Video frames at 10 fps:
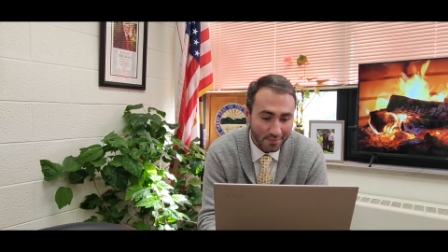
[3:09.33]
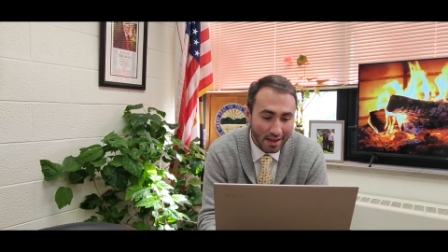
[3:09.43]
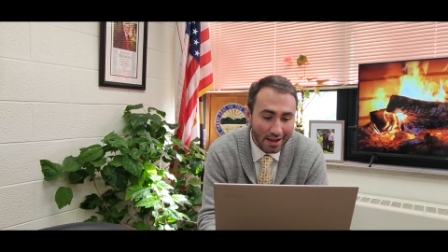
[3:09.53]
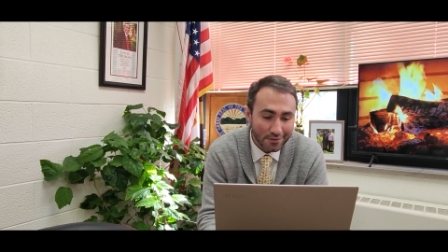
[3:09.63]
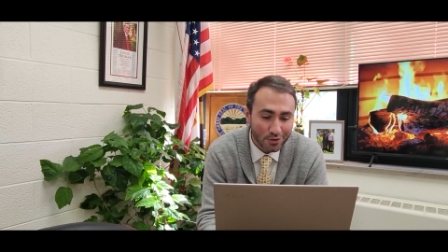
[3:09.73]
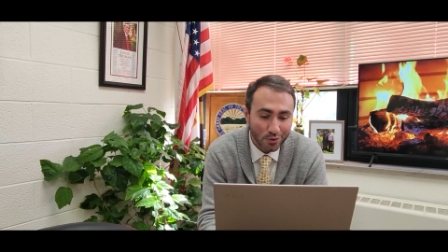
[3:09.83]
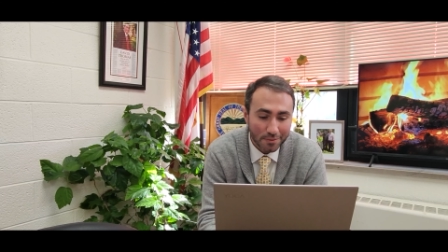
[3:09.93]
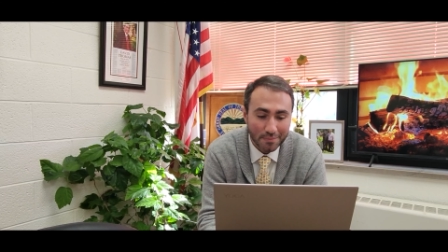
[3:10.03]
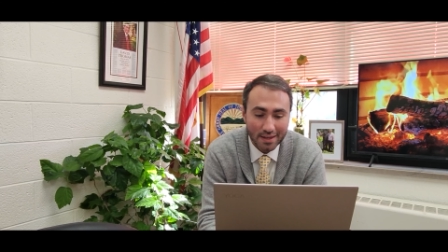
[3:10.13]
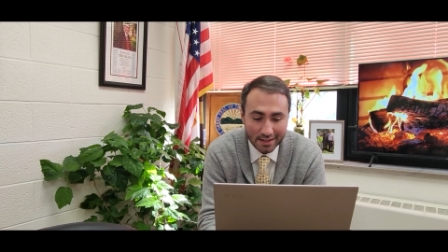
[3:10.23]
I've
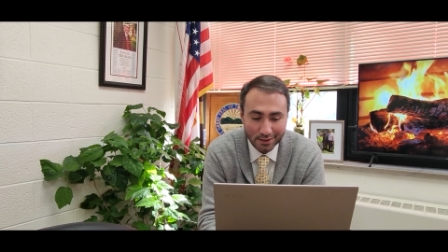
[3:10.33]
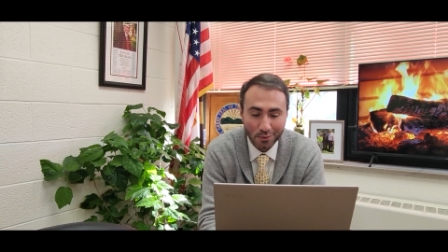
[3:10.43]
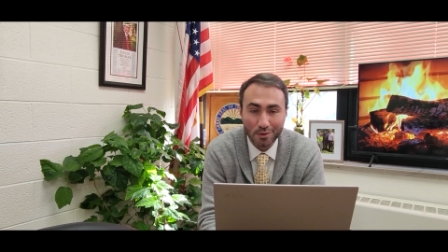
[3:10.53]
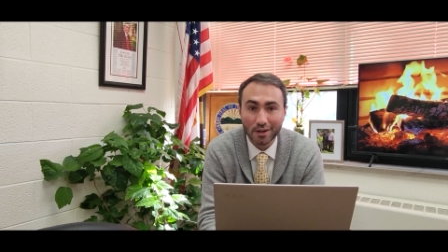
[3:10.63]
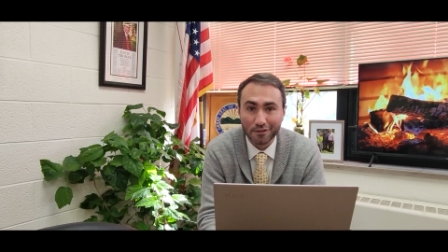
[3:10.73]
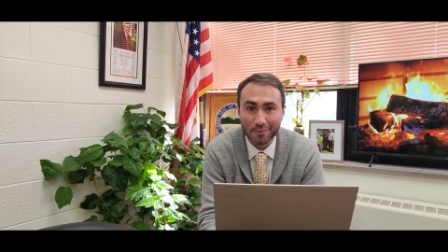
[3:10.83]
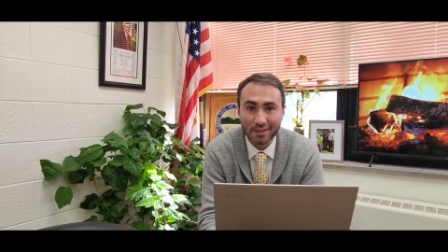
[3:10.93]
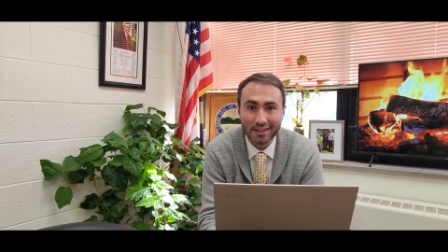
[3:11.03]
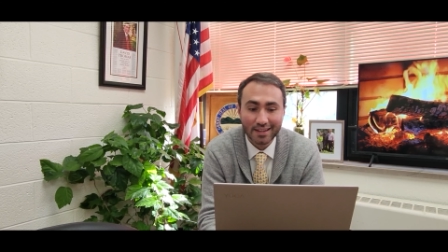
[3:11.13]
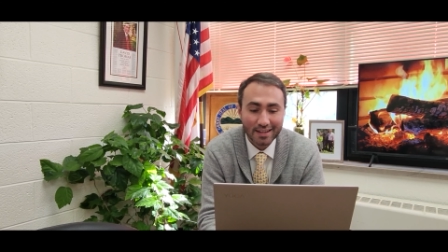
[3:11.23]
enjoyed being in local
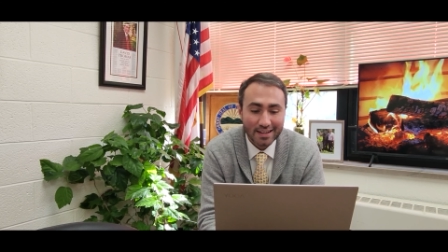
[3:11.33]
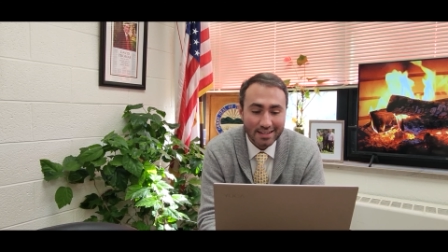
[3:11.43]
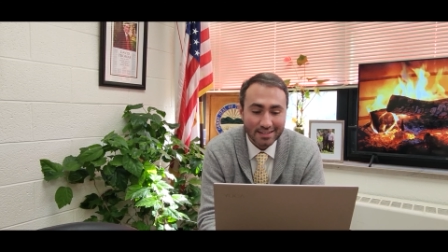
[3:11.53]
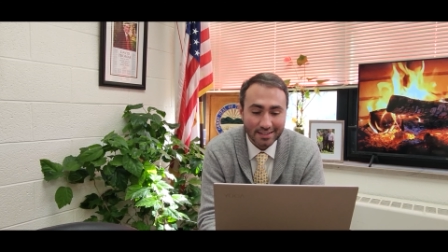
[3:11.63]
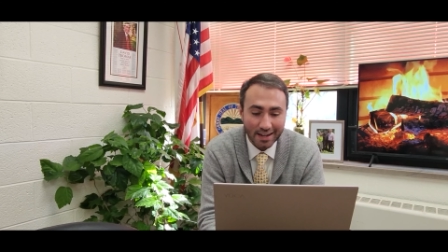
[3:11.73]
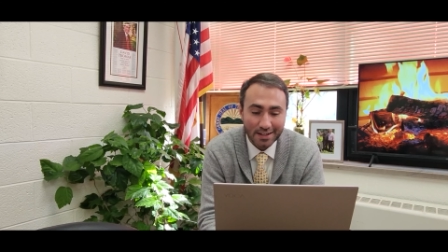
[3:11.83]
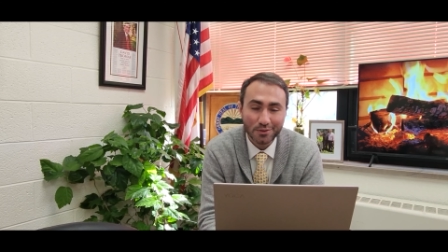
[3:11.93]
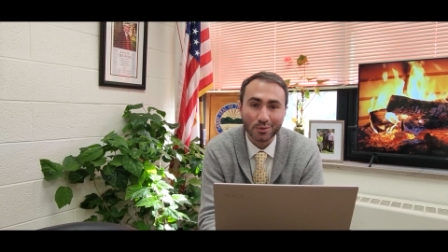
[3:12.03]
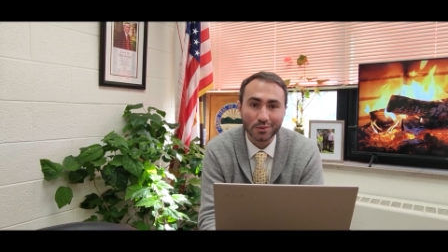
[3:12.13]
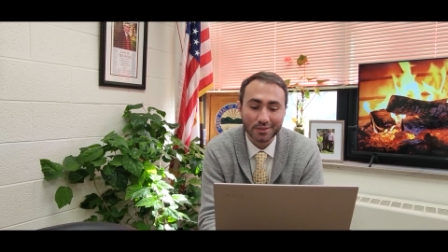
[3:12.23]
government since high
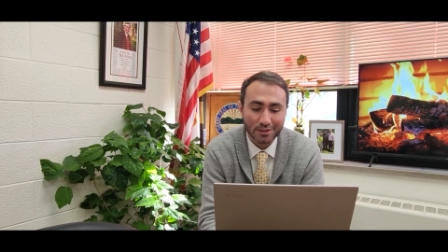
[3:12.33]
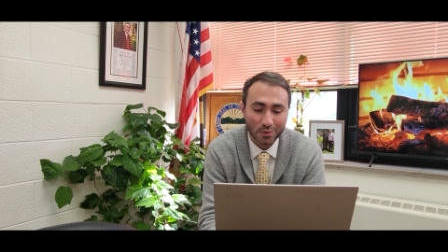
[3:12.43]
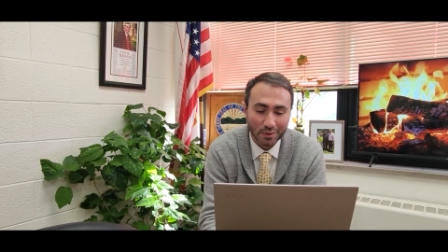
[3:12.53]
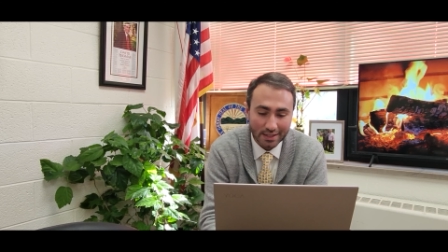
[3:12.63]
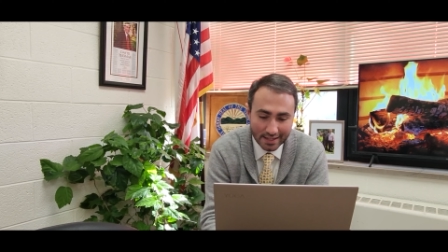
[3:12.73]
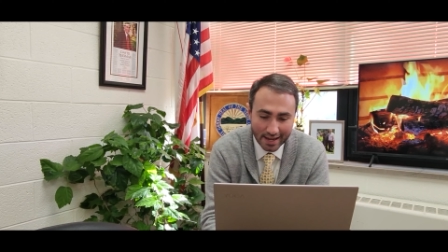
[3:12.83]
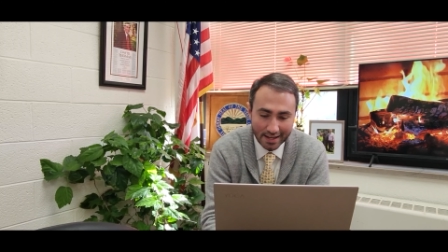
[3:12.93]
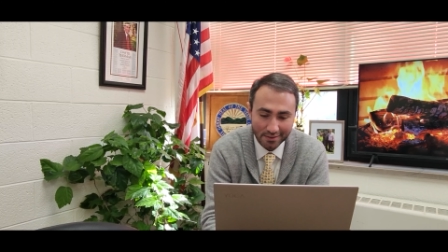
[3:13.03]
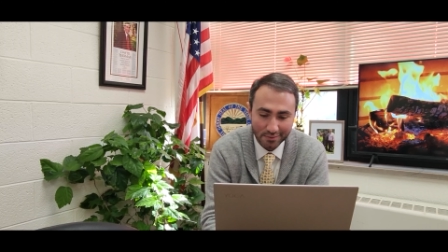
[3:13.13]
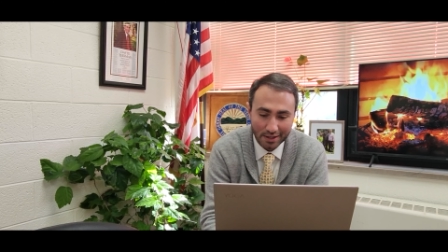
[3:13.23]
school in
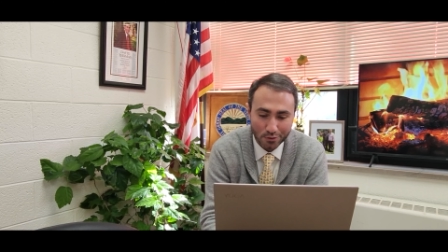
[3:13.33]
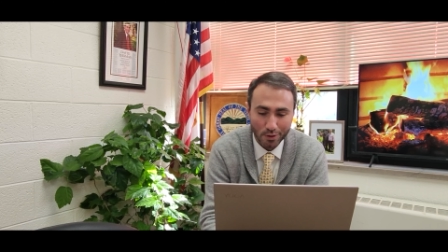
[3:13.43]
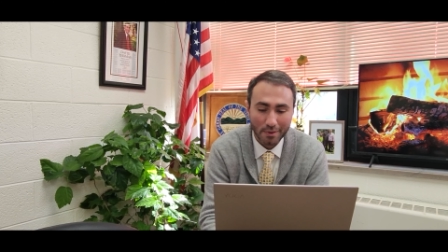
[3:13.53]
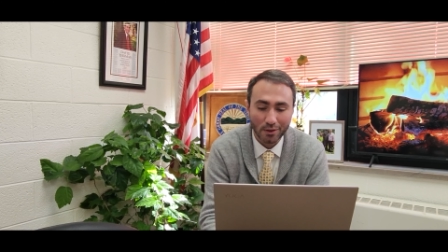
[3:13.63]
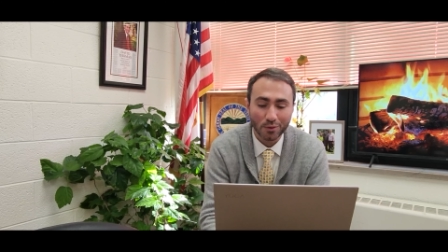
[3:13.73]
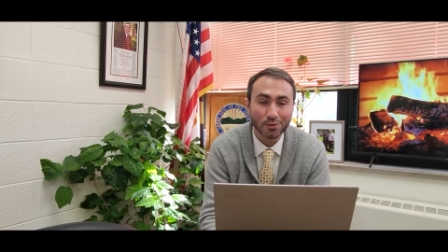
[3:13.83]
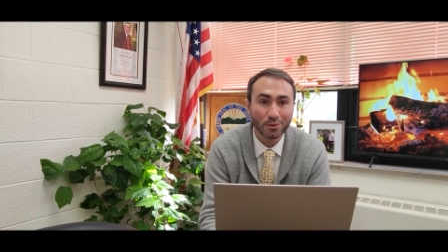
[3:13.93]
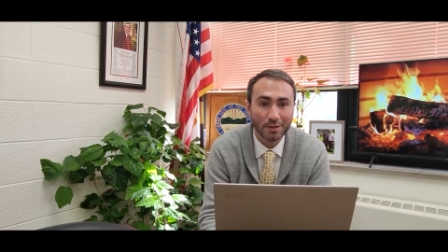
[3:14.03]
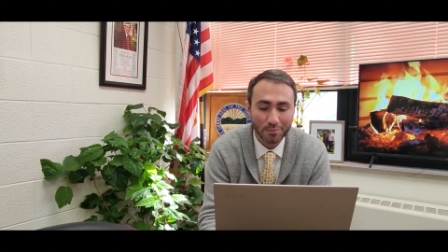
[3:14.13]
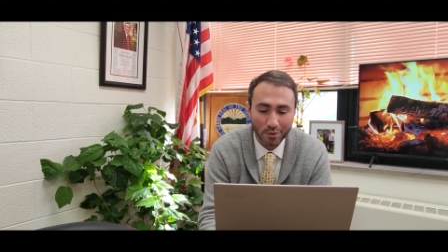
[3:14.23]
2010 when I joined my local
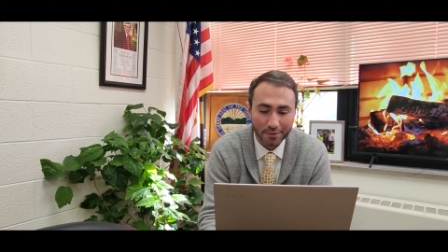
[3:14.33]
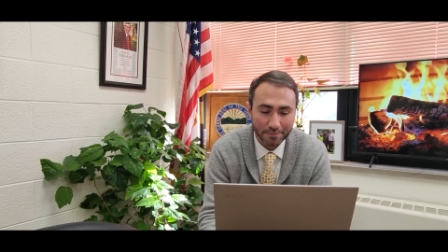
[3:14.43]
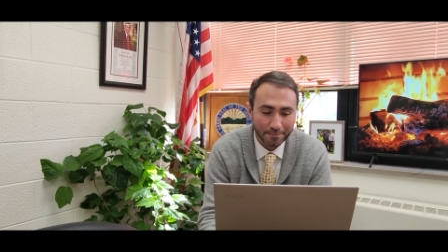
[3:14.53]
zoning board.